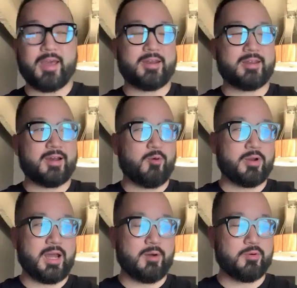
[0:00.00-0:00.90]
uh, when
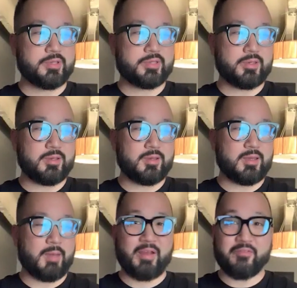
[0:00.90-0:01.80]
I was
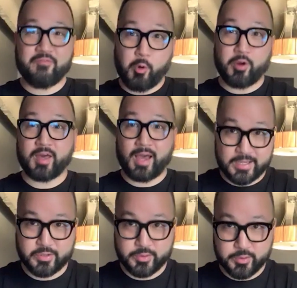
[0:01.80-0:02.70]
at my fourth high
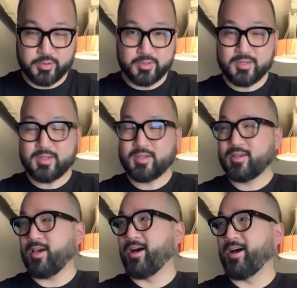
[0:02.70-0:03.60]
school,
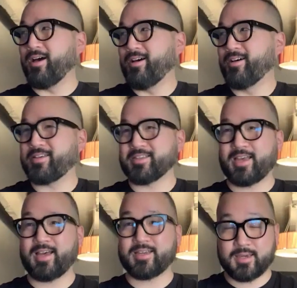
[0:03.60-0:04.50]
because uh, I
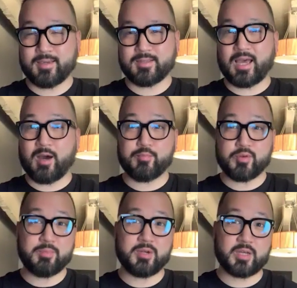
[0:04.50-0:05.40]
got kicked out pretty
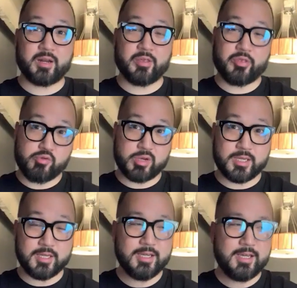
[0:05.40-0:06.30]
much out of three.
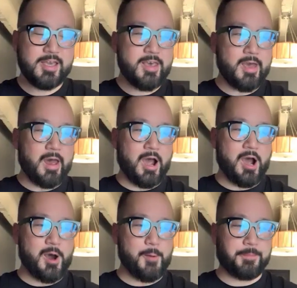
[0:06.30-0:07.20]

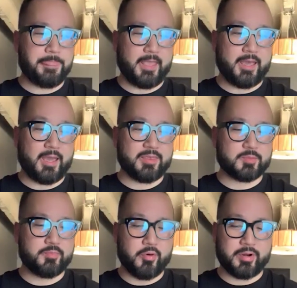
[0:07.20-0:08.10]
Um, I had this
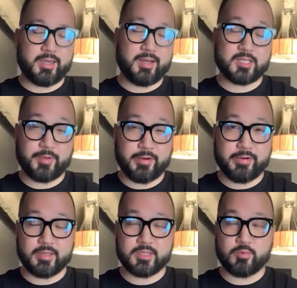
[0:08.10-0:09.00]
born again
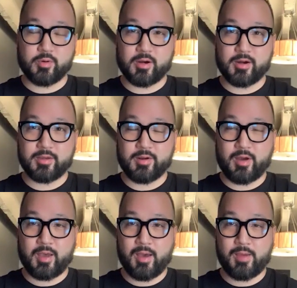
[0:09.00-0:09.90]
experience where, you know,
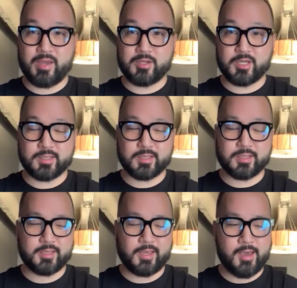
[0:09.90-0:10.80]
I, I met Jesus
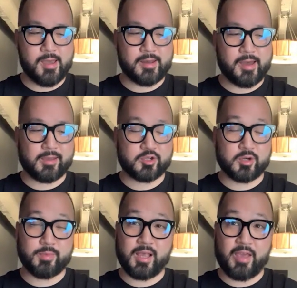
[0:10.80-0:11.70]
and I turned my
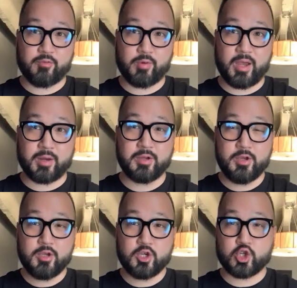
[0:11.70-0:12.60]
life around.
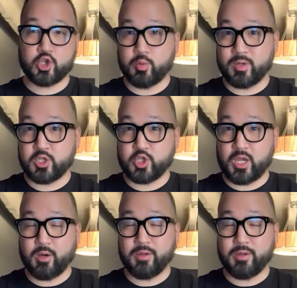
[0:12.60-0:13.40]
Should have went to jail,